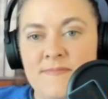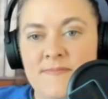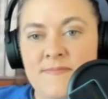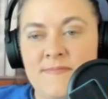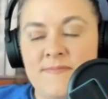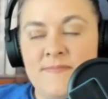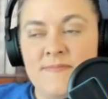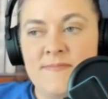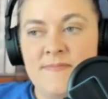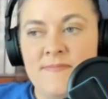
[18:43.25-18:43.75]

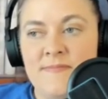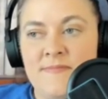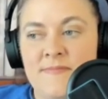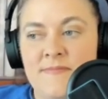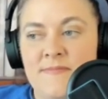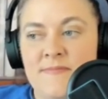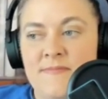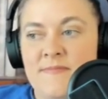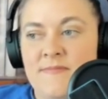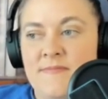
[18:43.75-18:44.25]

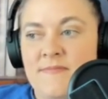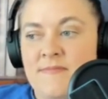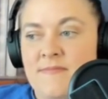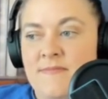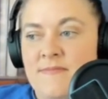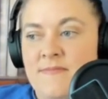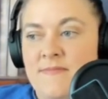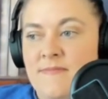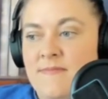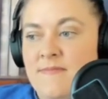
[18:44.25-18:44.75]

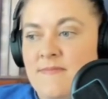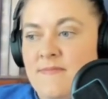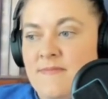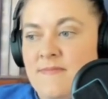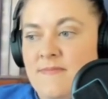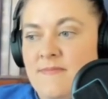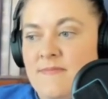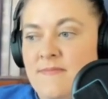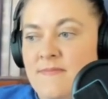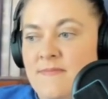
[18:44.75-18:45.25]

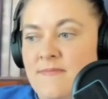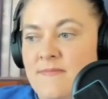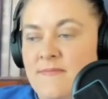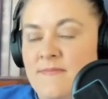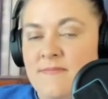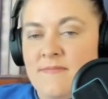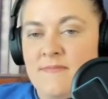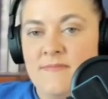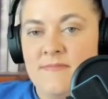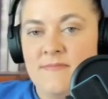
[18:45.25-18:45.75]

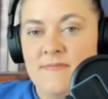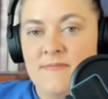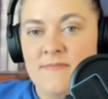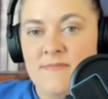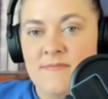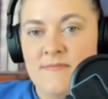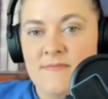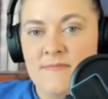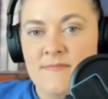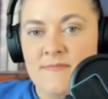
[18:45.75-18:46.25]

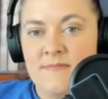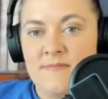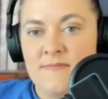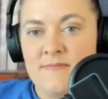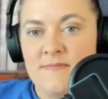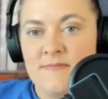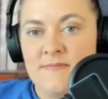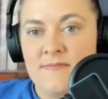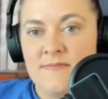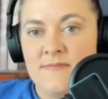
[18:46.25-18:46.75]

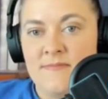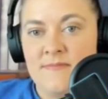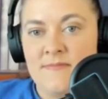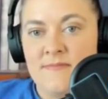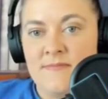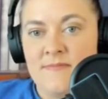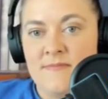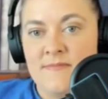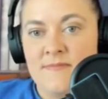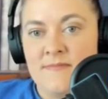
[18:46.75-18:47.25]

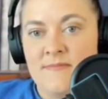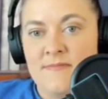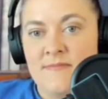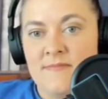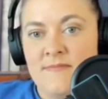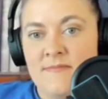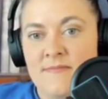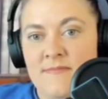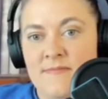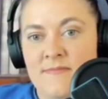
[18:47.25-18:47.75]

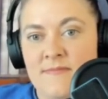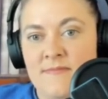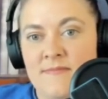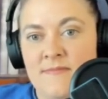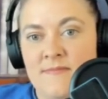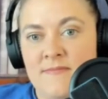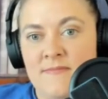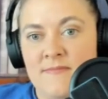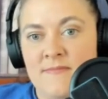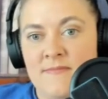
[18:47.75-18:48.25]

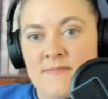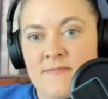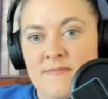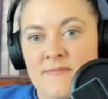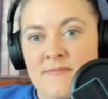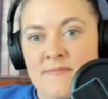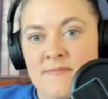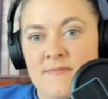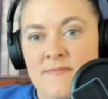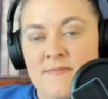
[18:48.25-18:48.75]

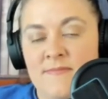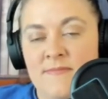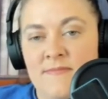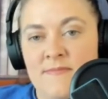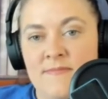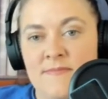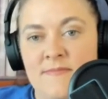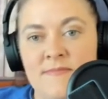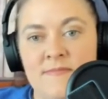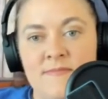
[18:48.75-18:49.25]

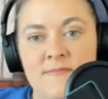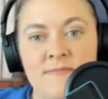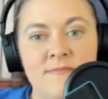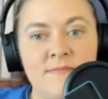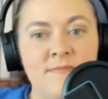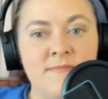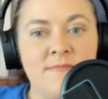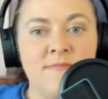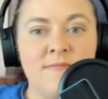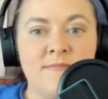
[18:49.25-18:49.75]

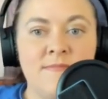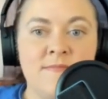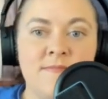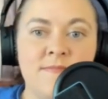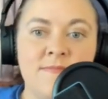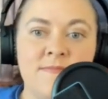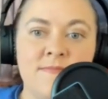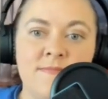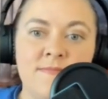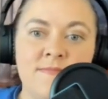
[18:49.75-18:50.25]

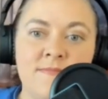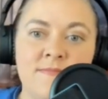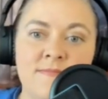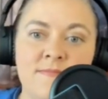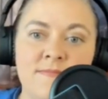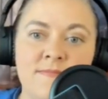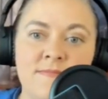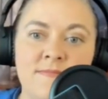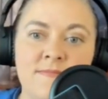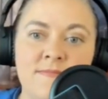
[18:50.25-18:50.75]

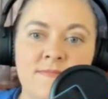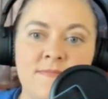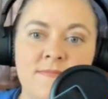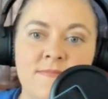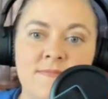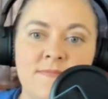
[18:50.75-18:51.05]
This person isn't speaking.